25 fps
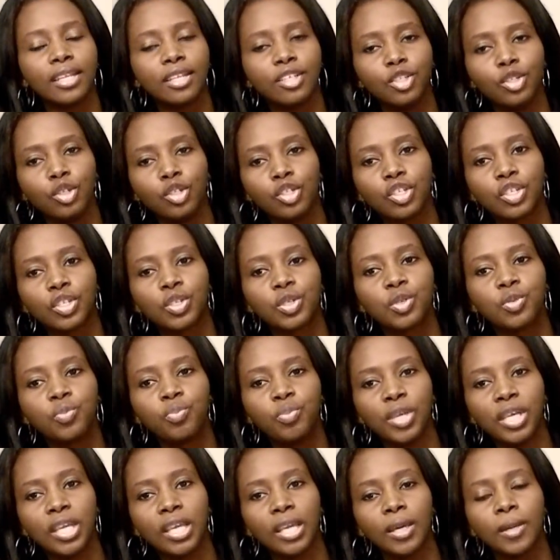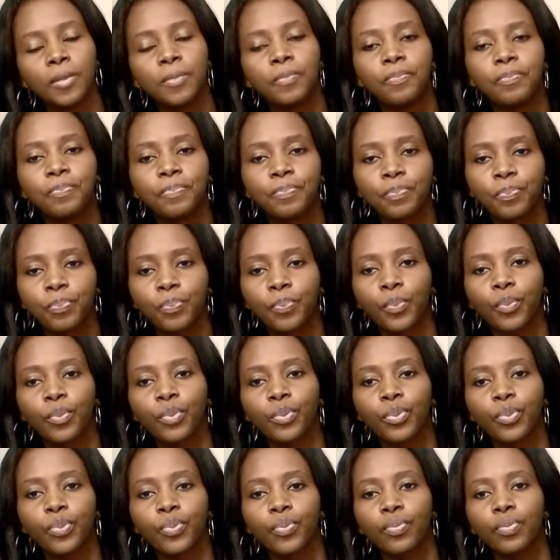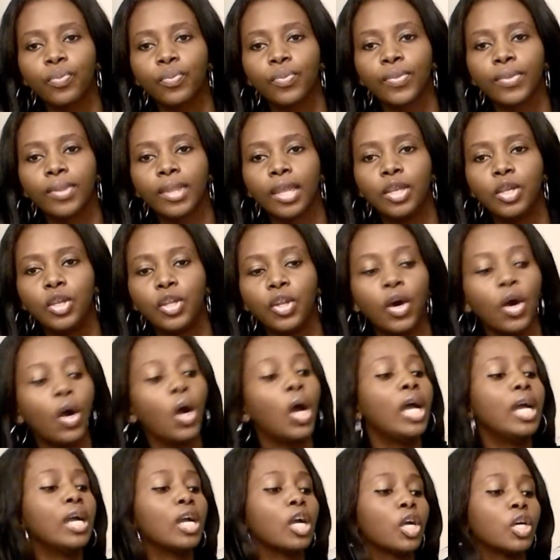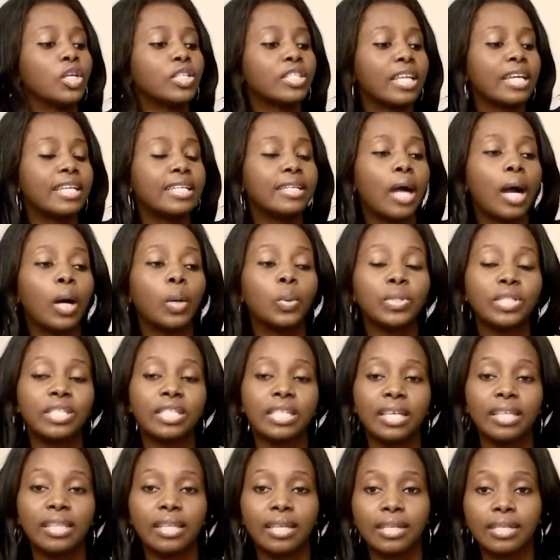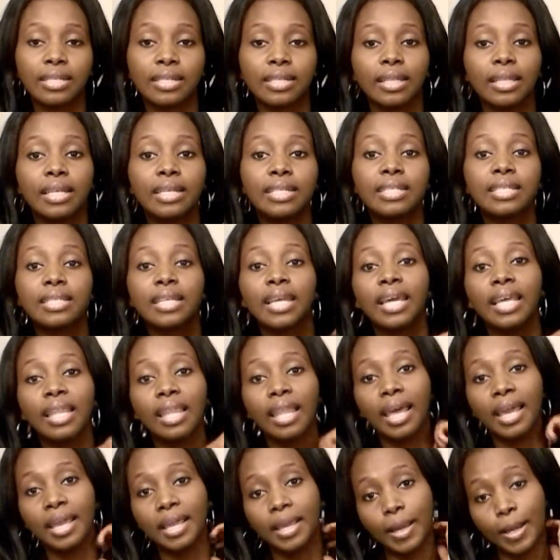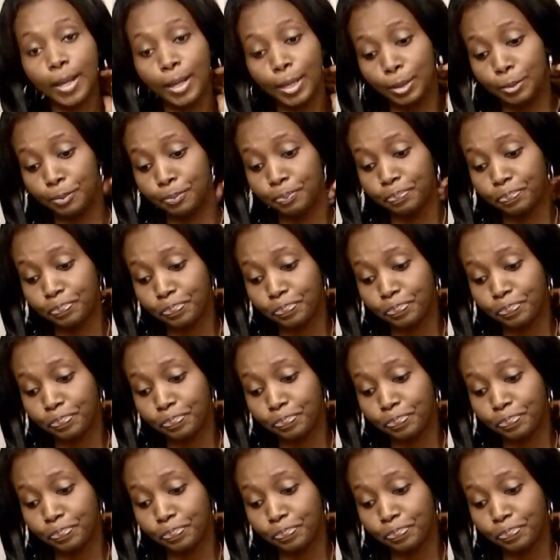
and you just speak it? You know, because I would say this. Let's say like I